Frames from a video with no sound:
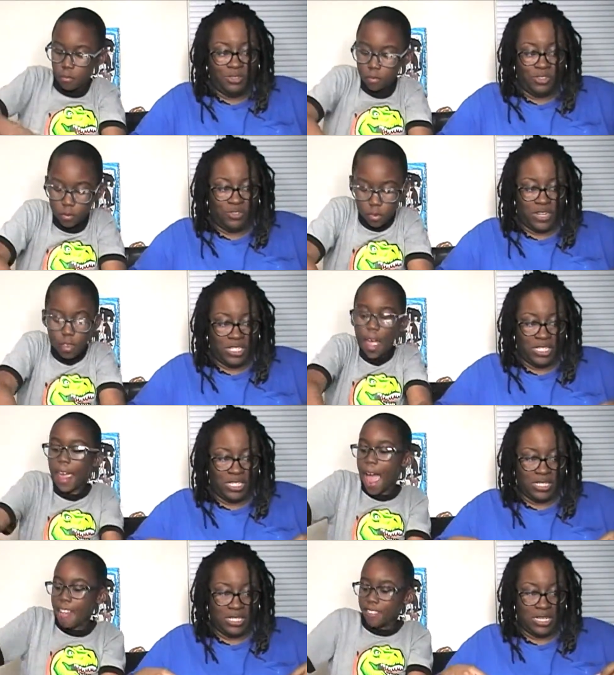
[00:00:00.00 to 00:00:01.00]
Speaker 1: you stretch.
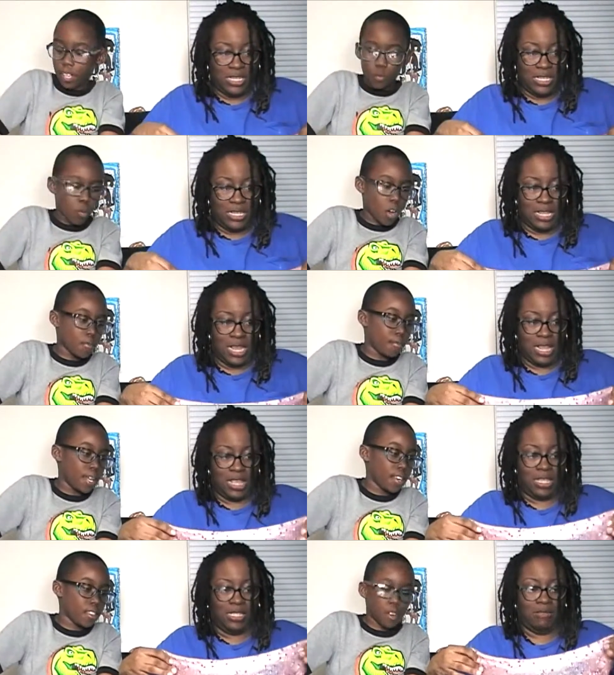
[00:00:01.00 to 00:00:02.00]
I had this one like
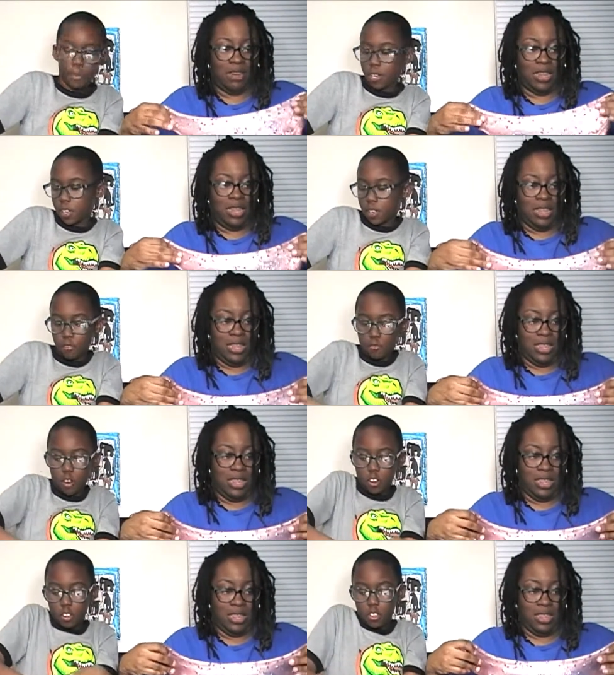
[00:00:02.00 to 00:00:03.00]
bead this. in there, but I
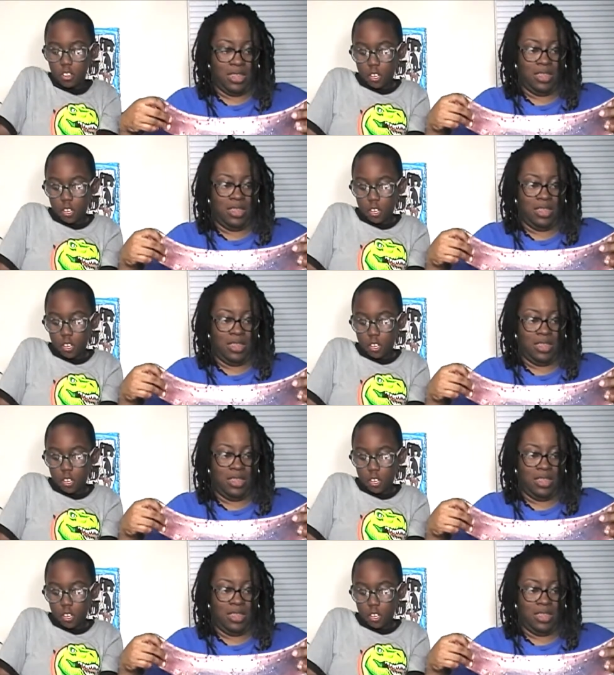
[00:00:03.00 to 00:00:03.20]
didn't want it